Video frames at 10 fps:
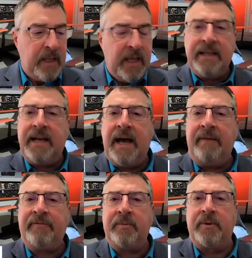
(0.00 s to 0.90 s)
And then
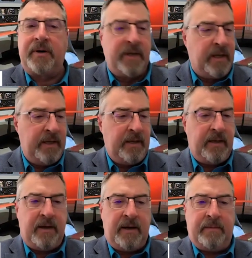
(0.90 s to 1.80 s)
afterward,
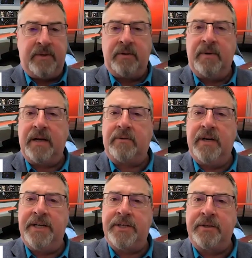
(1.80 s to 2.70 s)
um, your
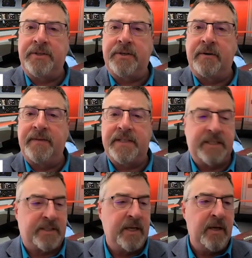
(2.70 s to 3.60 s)
recreational
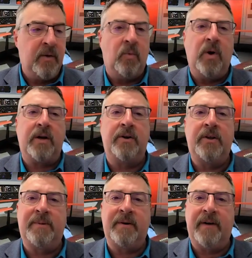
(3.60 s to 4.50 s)
services. What are you
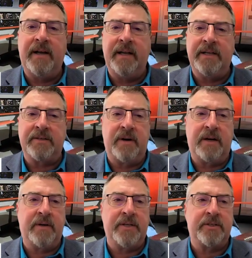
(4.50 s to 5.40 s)
providing as
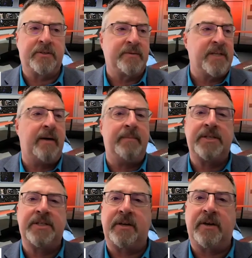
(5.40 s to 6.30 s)
recreational service? How much
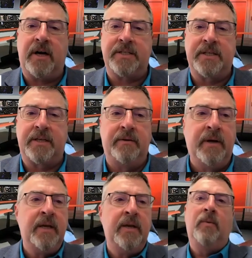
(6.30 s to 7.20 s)
is it costing you?
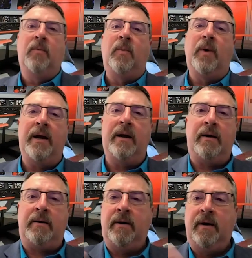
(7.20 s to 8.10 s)

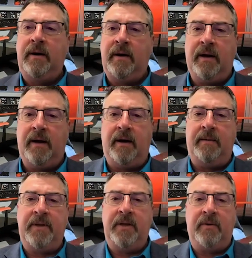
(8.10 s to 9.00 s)
Where,
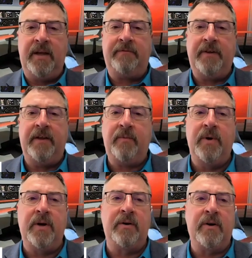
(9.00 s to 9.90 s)
uh, you know, if if
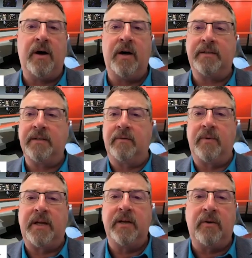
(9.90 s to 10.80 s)
we are not, or
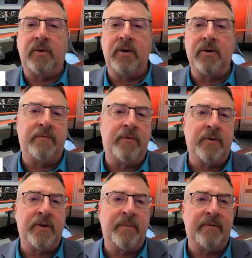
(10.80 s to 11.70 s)
we can no longer
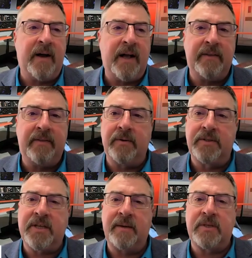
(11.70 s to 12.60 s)
afford to provide those
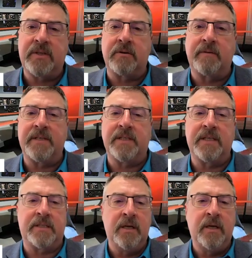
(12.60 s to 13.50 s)
types of
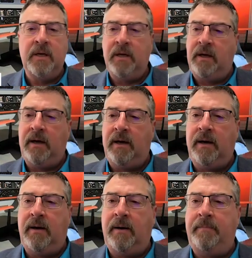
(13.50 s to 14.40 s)
services,
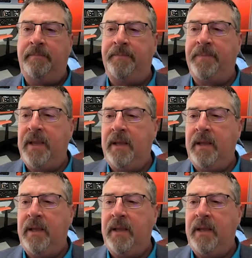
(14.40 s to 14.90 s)
um,